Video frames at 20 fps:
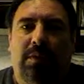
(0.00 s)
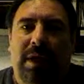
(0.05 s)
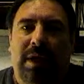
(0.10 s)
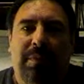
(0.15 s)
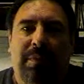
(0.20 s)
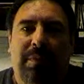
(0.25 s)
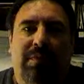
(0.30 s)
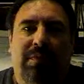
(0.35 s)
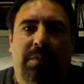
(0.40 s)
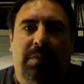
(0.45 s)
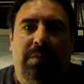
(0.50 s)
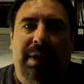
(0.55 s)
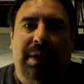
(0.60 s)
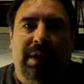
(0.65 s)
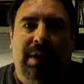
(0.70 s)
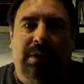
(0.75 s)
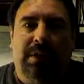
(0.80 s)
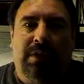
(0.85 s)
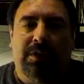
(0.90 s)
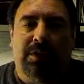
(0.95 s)
maybe for
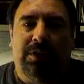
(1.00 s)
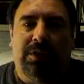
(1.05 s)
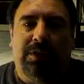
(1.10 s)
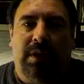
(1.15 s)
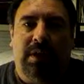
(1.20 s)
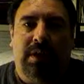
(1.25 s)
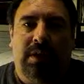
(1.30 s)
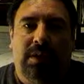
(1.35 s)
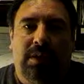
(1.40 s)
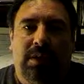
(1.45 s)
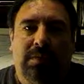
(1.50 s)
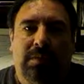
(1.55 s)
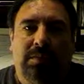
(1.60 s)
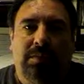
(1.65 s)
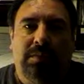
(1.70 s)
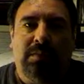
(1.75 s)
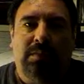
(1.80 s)
beginners. Uh,